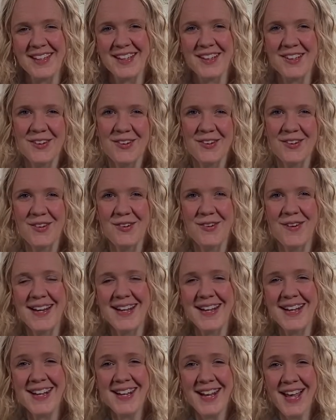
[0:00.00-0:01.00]
Got
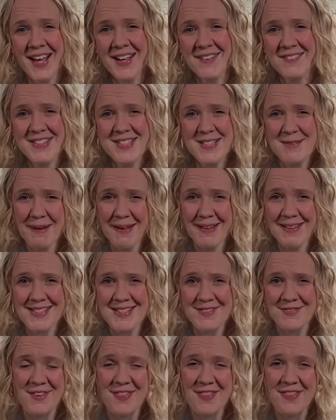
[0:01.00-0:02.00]
quite nervous about
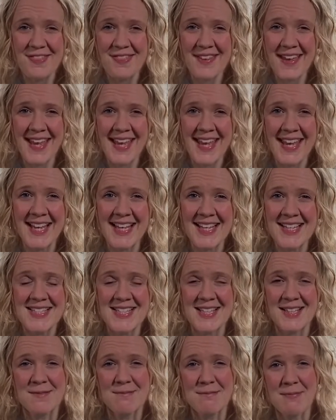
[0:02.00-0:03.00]
different things,
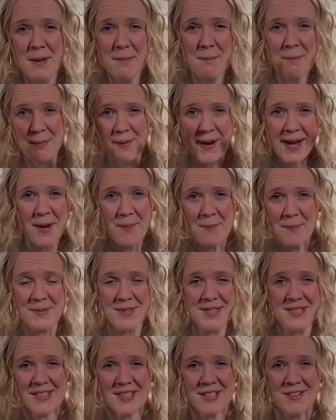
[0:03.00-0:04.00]
and my brain was
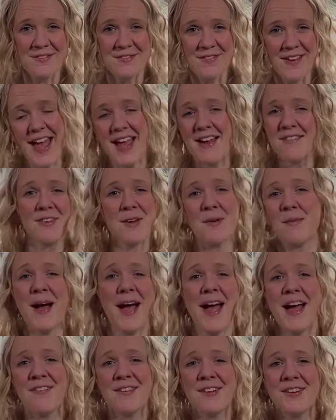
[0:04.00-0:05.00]
kind of
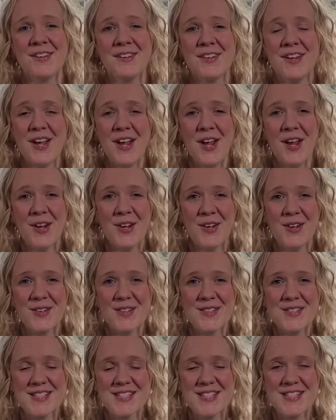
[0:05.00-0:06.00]
everywhere and
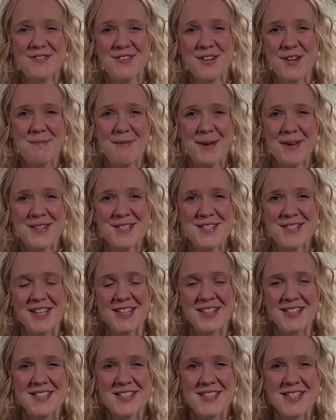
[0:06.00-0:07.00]
lots of different
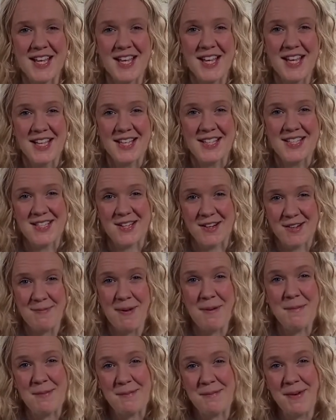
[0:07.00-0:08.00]
emotions. So I
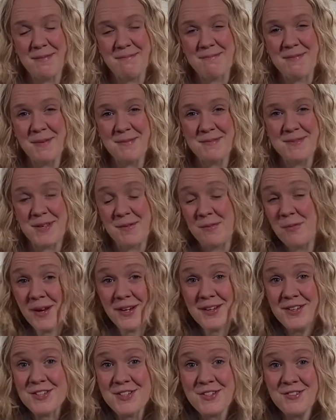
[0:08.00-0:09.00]
remember my mum said, why
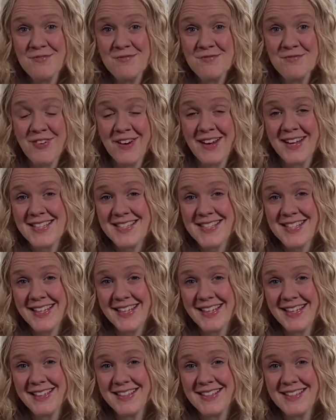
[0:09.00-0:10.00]
don't you write
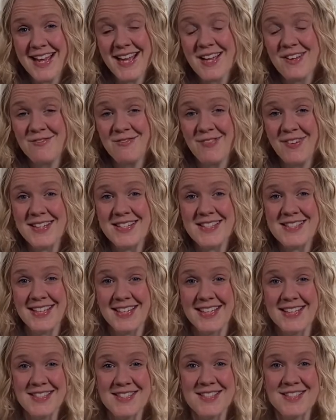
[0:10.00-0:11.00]
it down, write
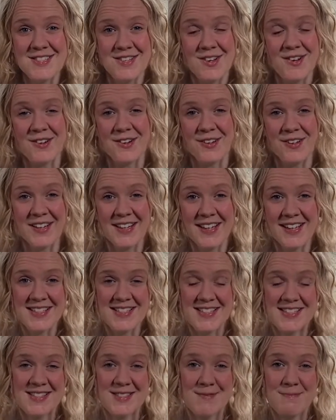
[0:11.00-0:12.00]
it in song, because
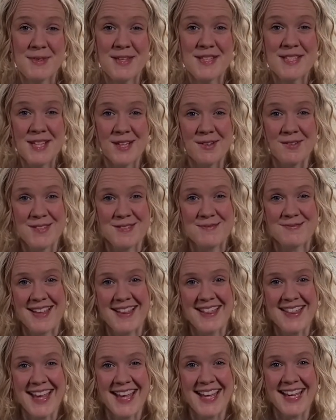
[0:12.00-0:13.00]
music was my
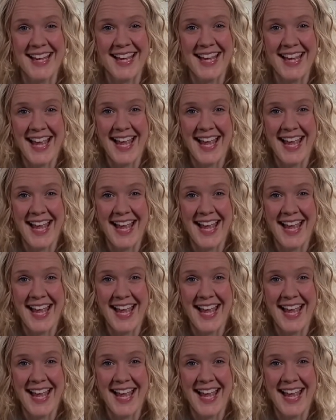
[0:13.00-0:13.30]
thing.